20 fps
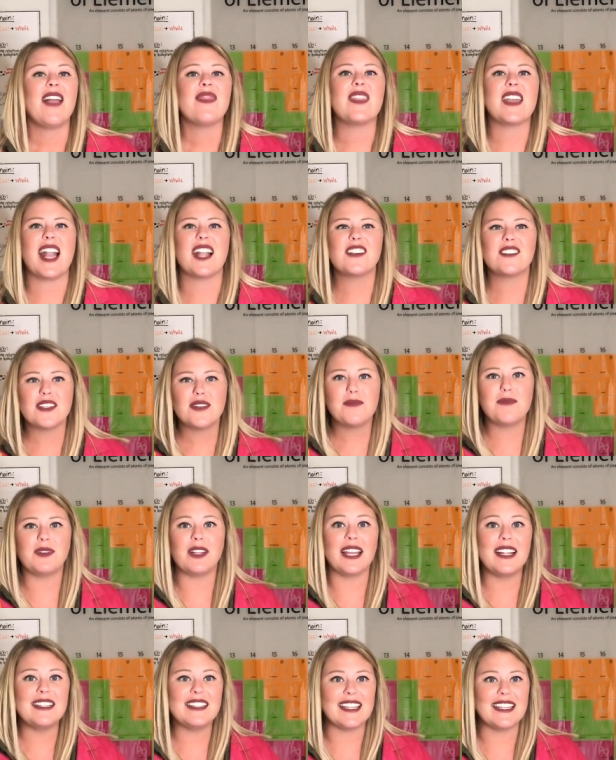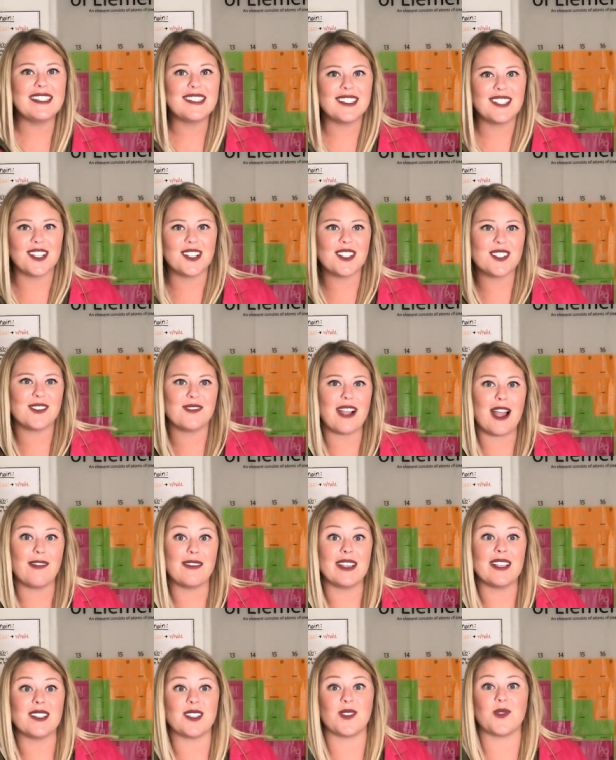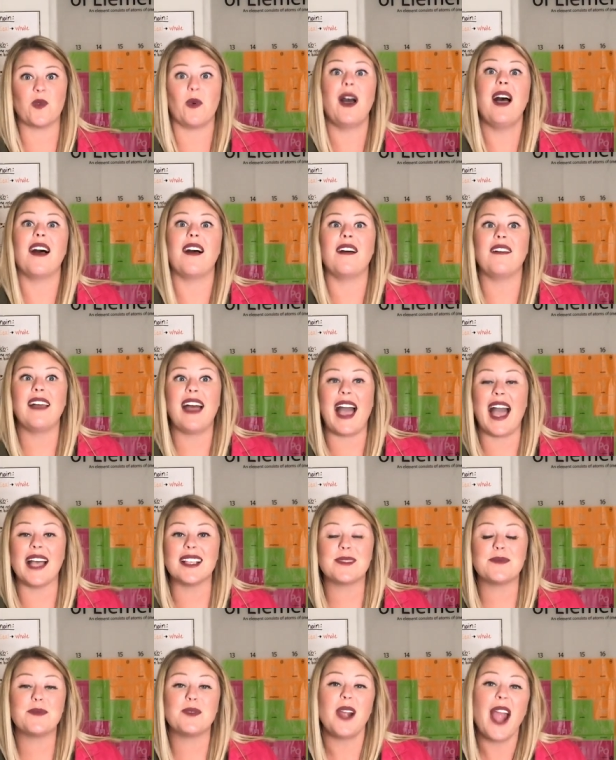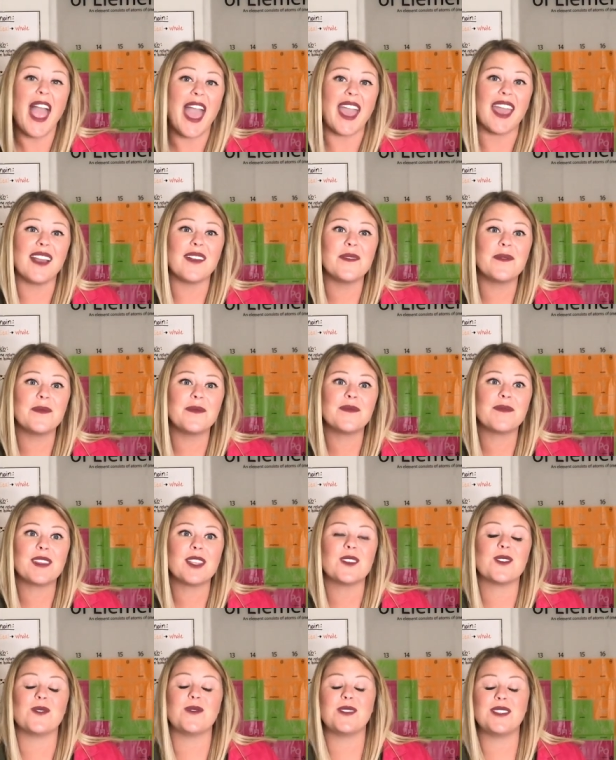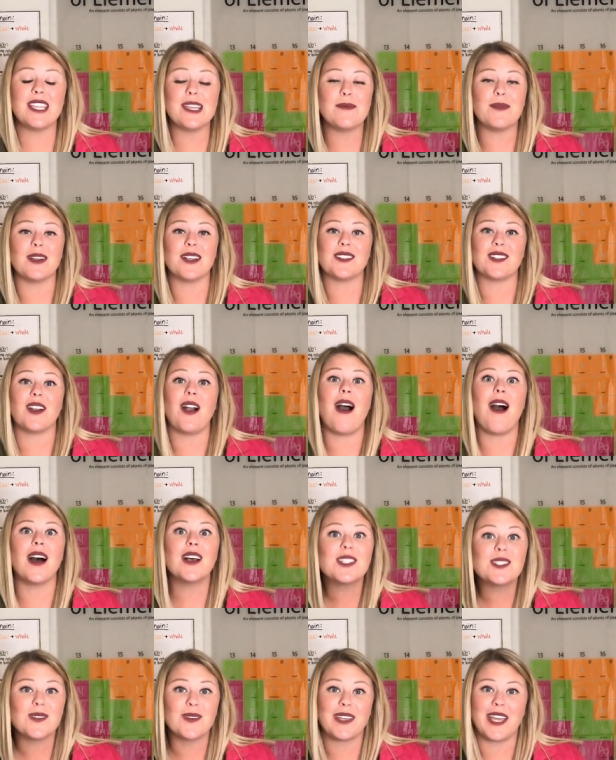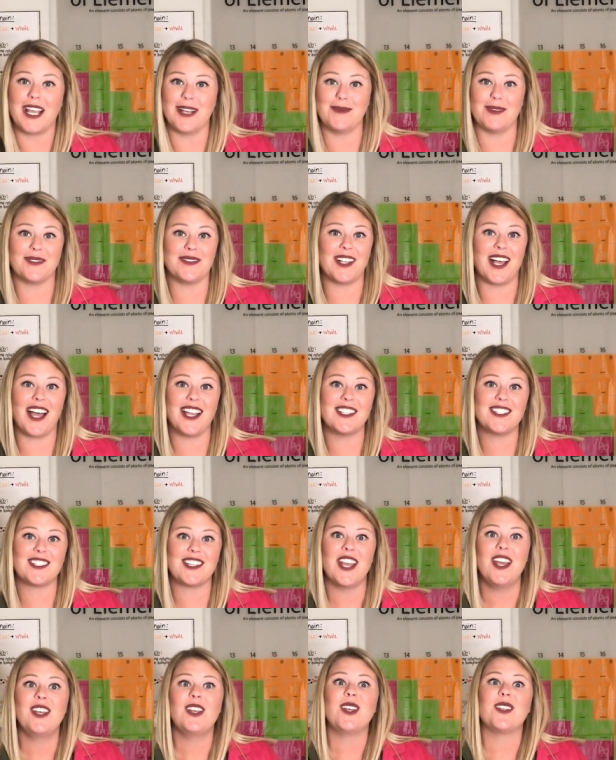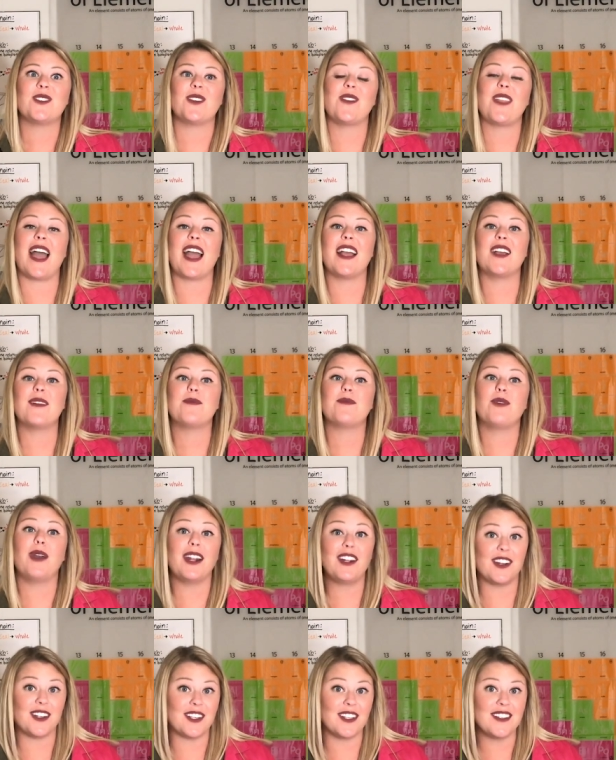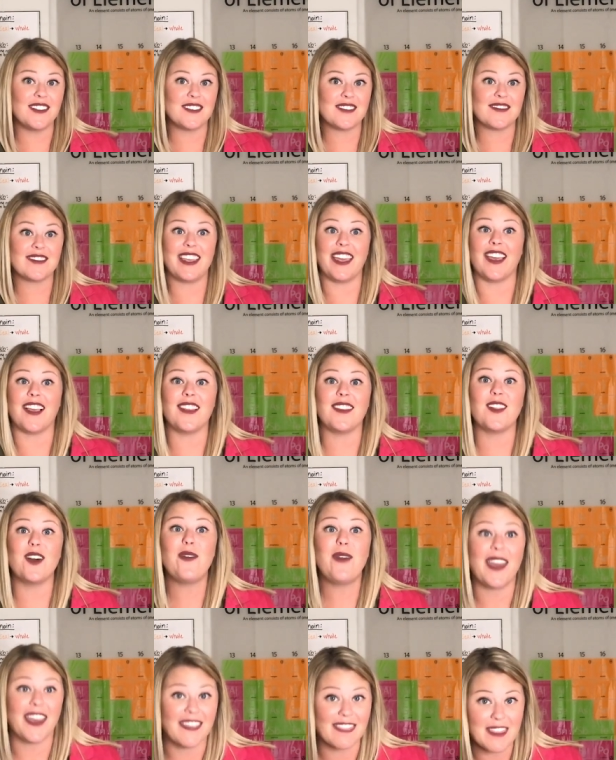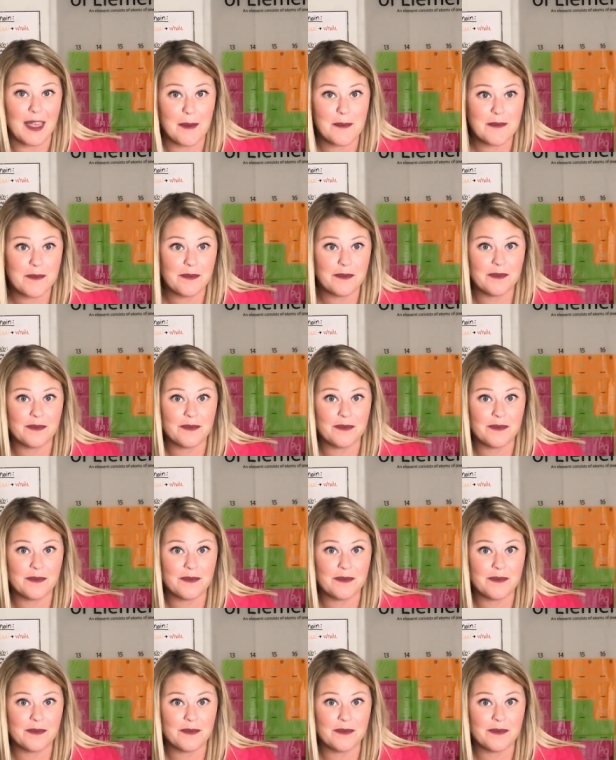they actually blend into their surroundings as well as prey. So zebras are also camouflaged so that predators can't locate them.